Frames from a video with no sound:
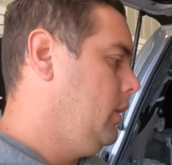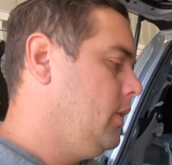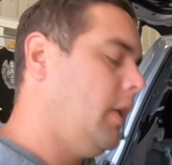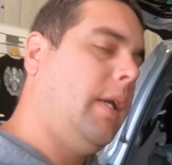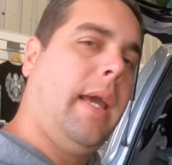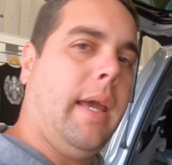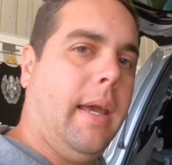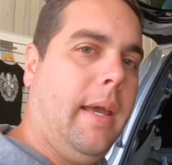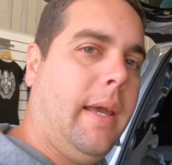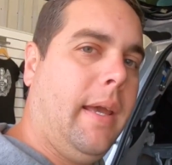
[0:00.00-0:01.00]
So yeah,
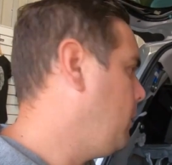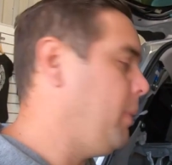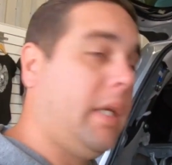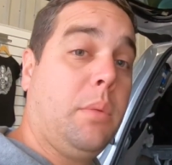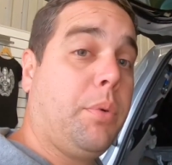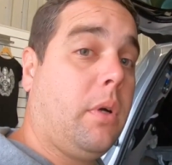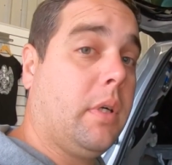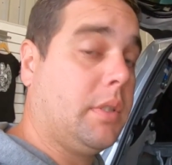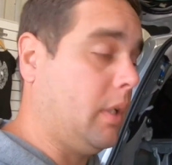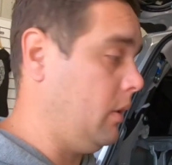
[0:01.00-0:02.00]
we're making
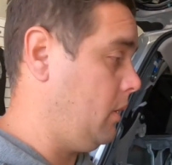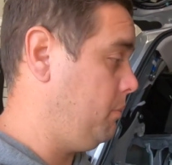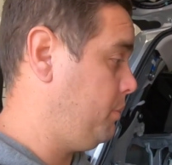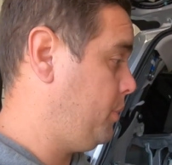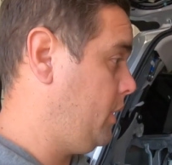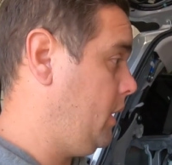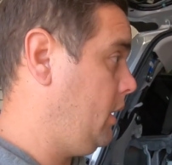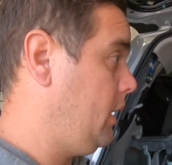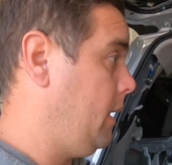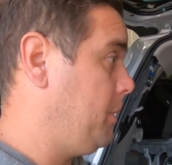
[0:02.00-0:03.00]
progress though. I'm
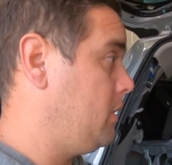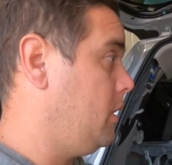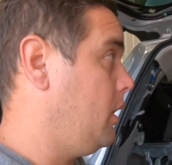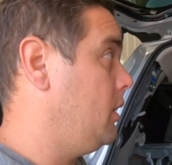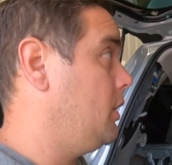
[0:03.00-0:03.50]
pretty damn excited.